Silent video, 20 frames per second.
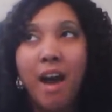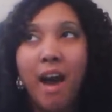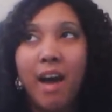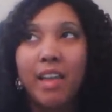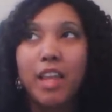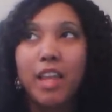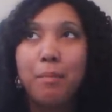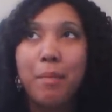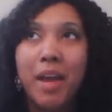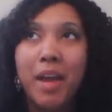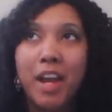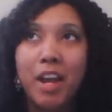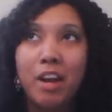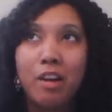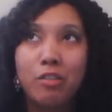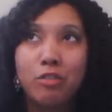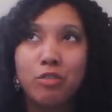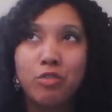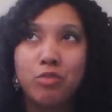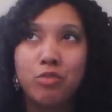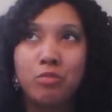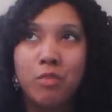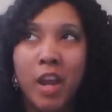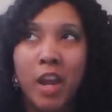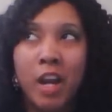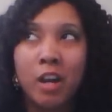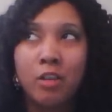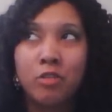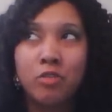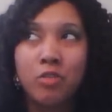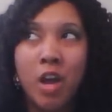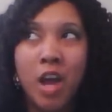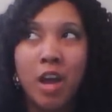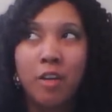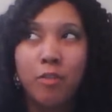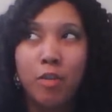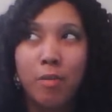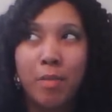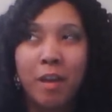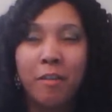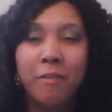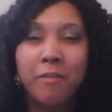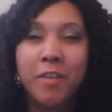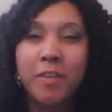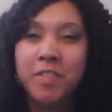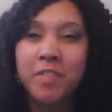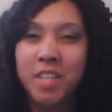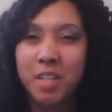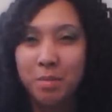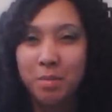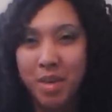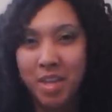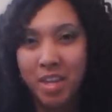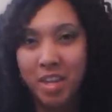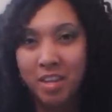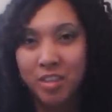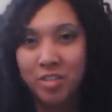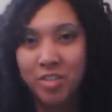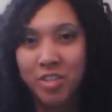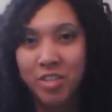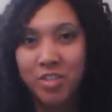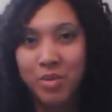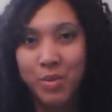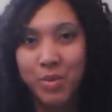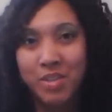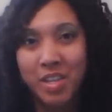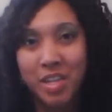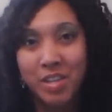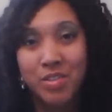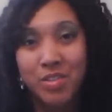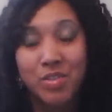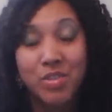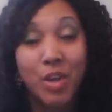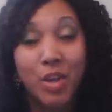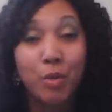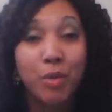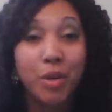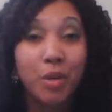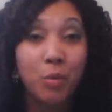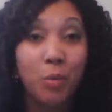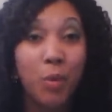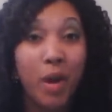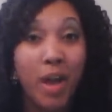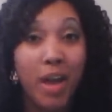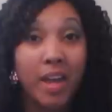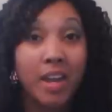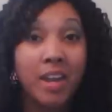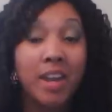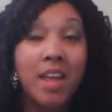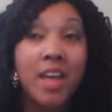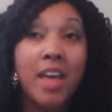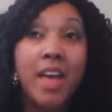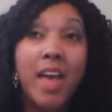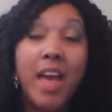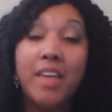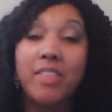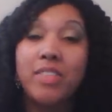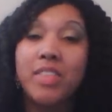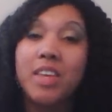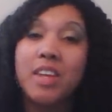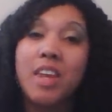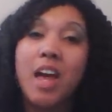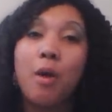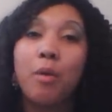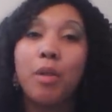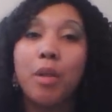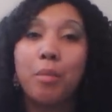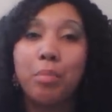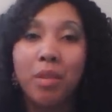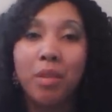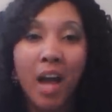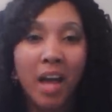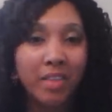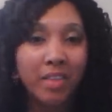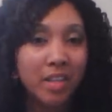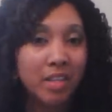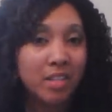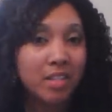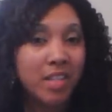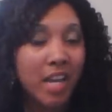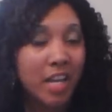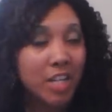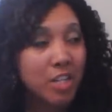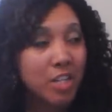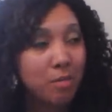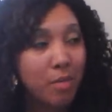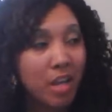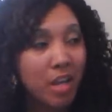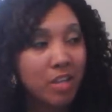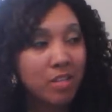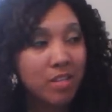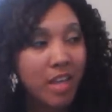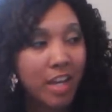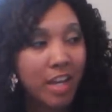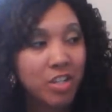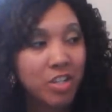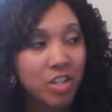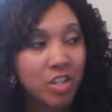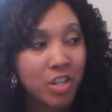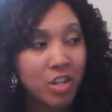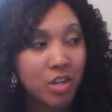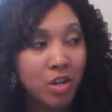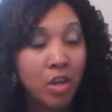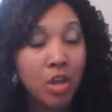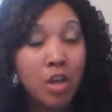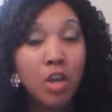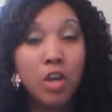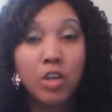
I let my hair air dry for about 15 minutes just so it's not soaking wet and then I will apply this section by section